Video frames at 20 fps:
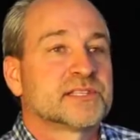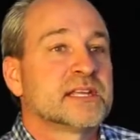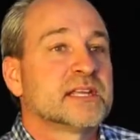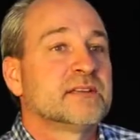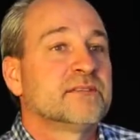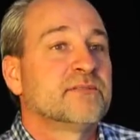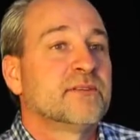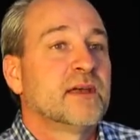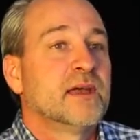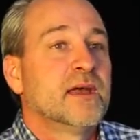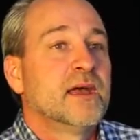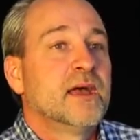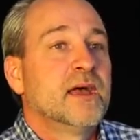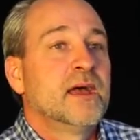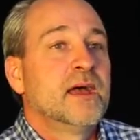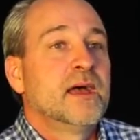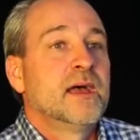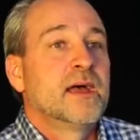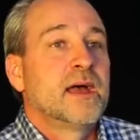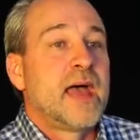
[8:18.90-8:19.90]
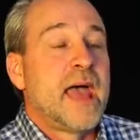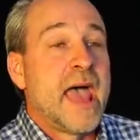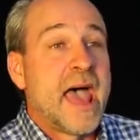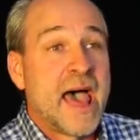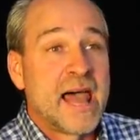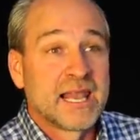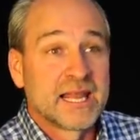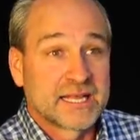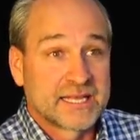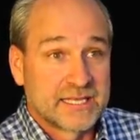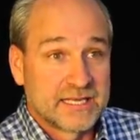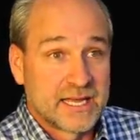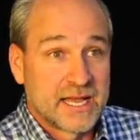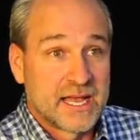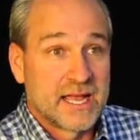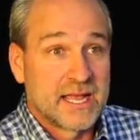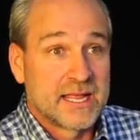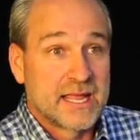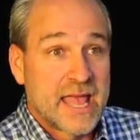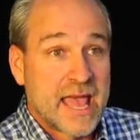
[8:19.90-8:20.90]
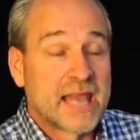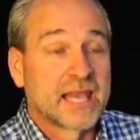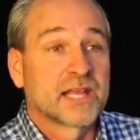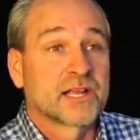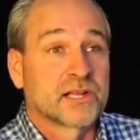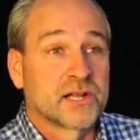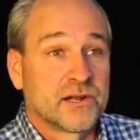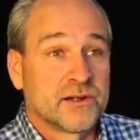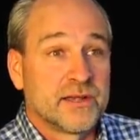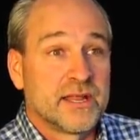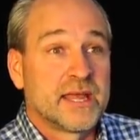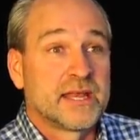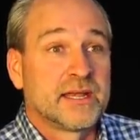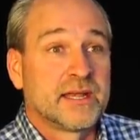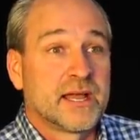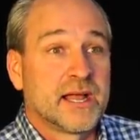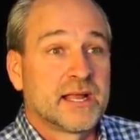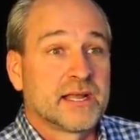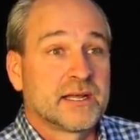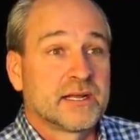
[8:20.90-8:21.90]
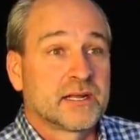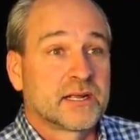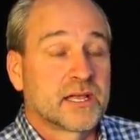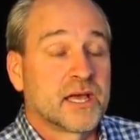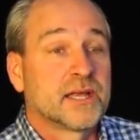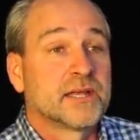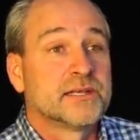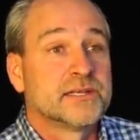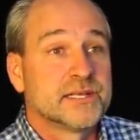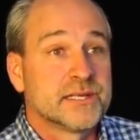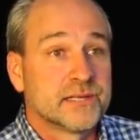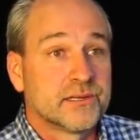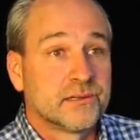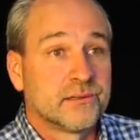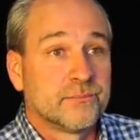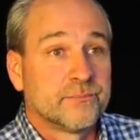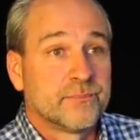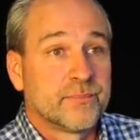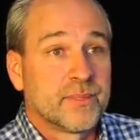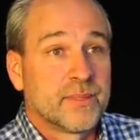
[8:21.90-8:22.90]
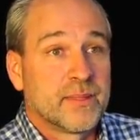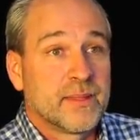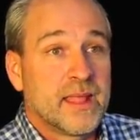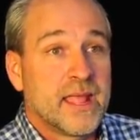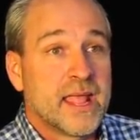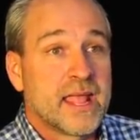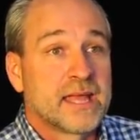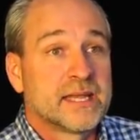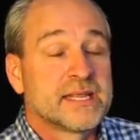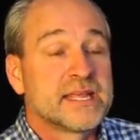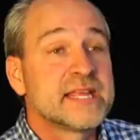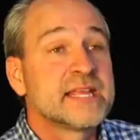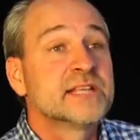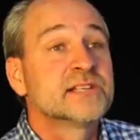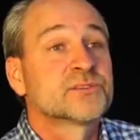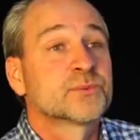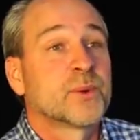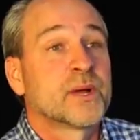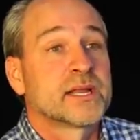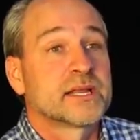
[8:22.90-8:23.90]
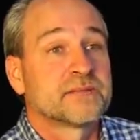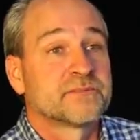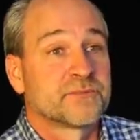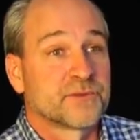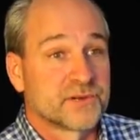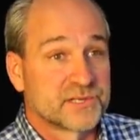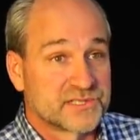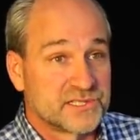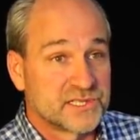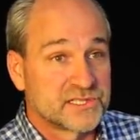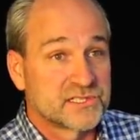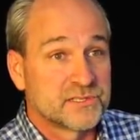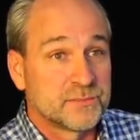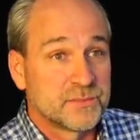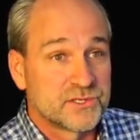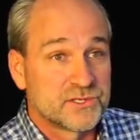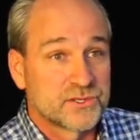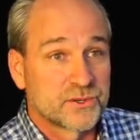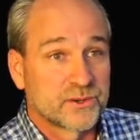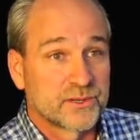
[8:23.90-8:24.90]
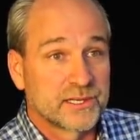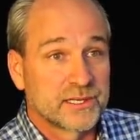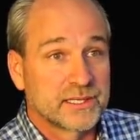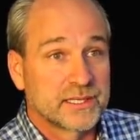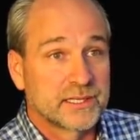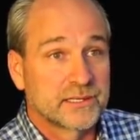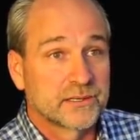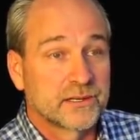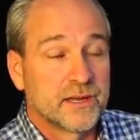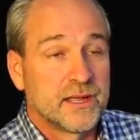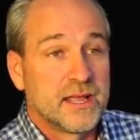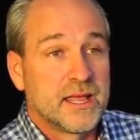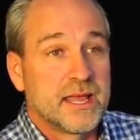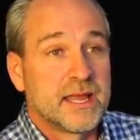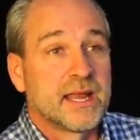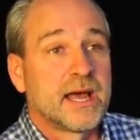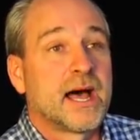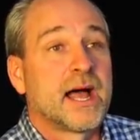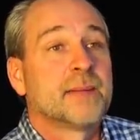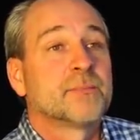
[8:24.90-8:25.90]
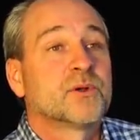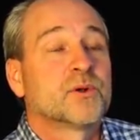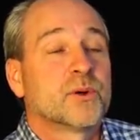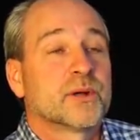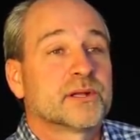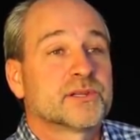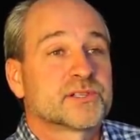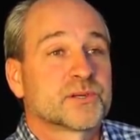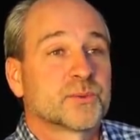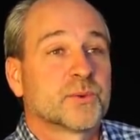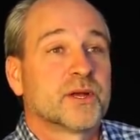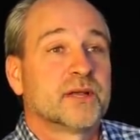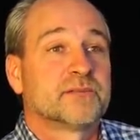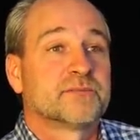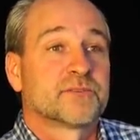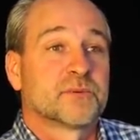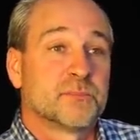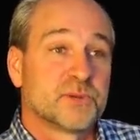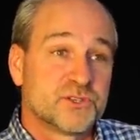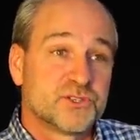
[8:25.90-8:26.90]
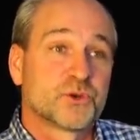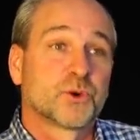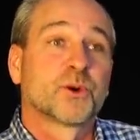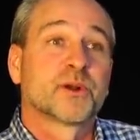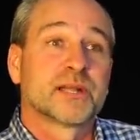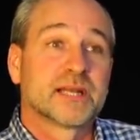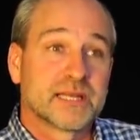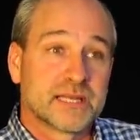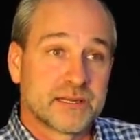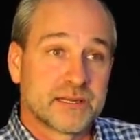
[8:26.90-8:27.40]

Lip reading: Steve, Alec Garnett and I cut a deal, and he's running for assistant majority leader, and I'm going to run for majority